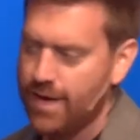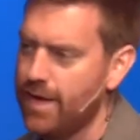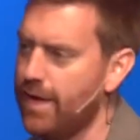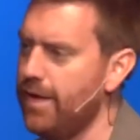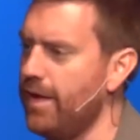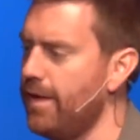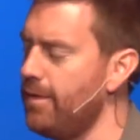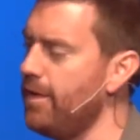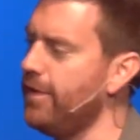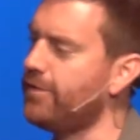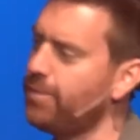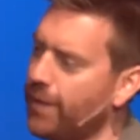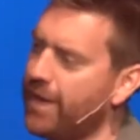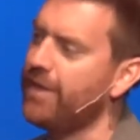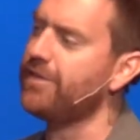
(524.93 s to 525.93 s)
It's
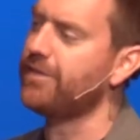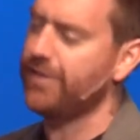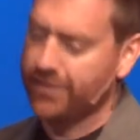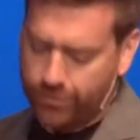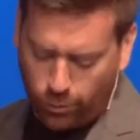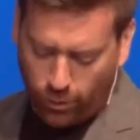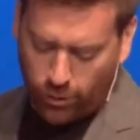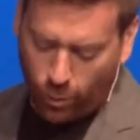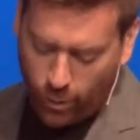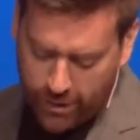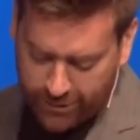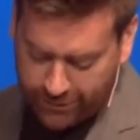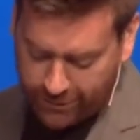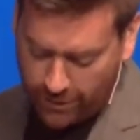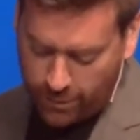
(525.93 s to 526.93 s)
because this word
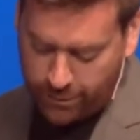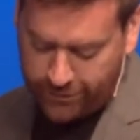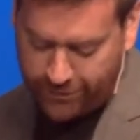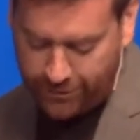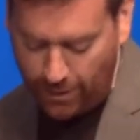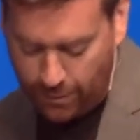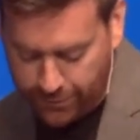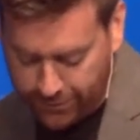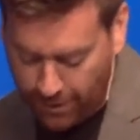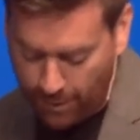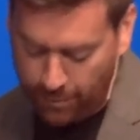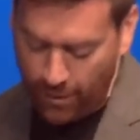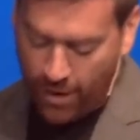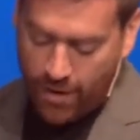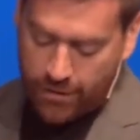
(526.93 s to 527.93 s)
wisdom sums
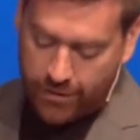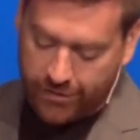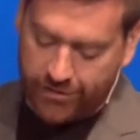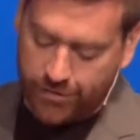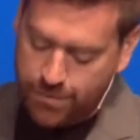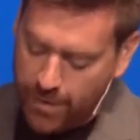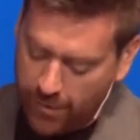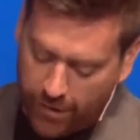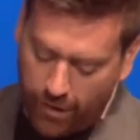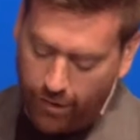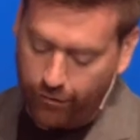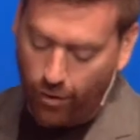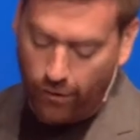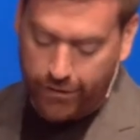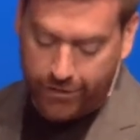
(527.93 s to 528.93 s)
up the spirit
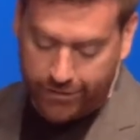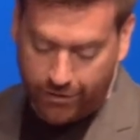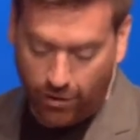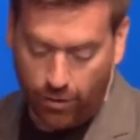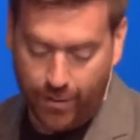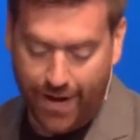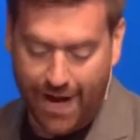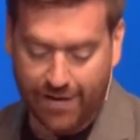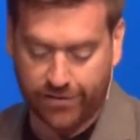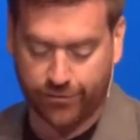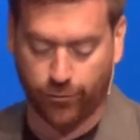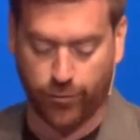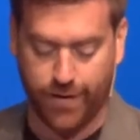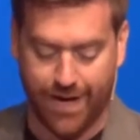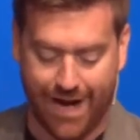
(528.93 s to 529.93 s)
of all that Solomon asked
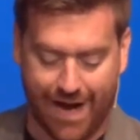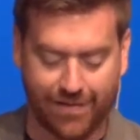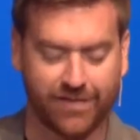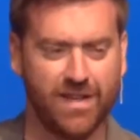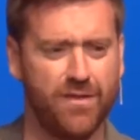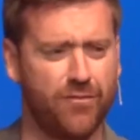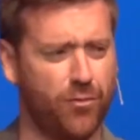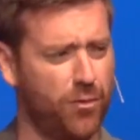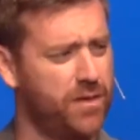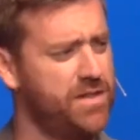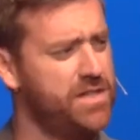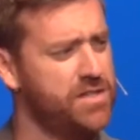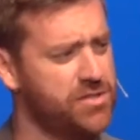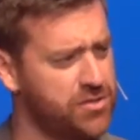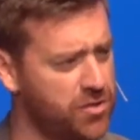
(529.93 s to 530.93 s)
for in asking for
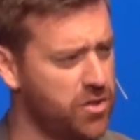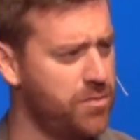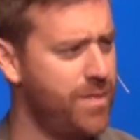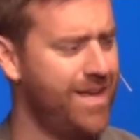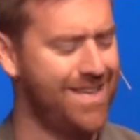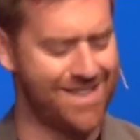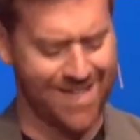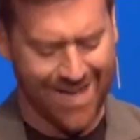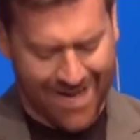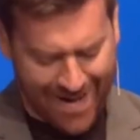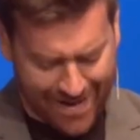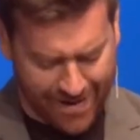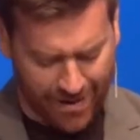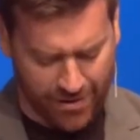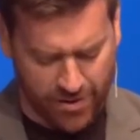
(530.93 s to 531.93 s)
discernment
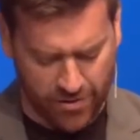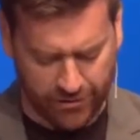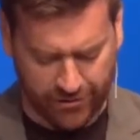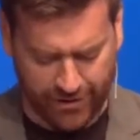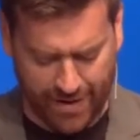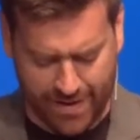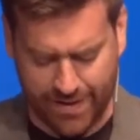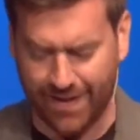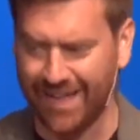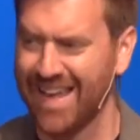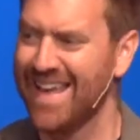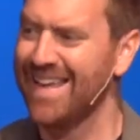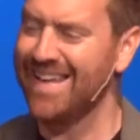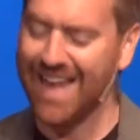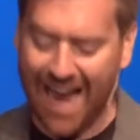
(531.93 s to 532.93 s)
and understanding.
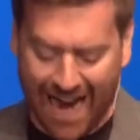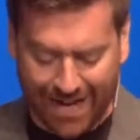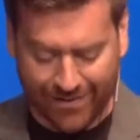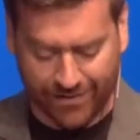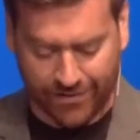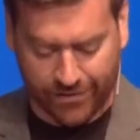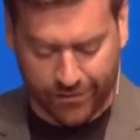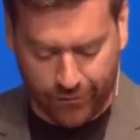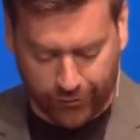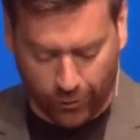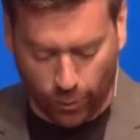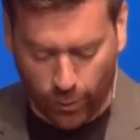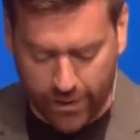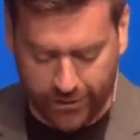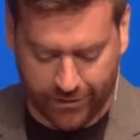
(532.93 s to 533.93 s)
He asks
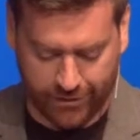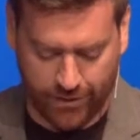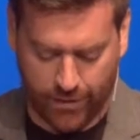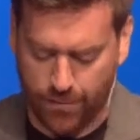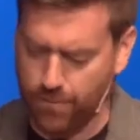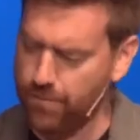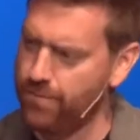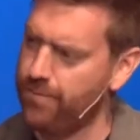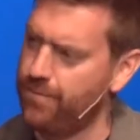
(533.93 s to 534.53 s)
for wisdom.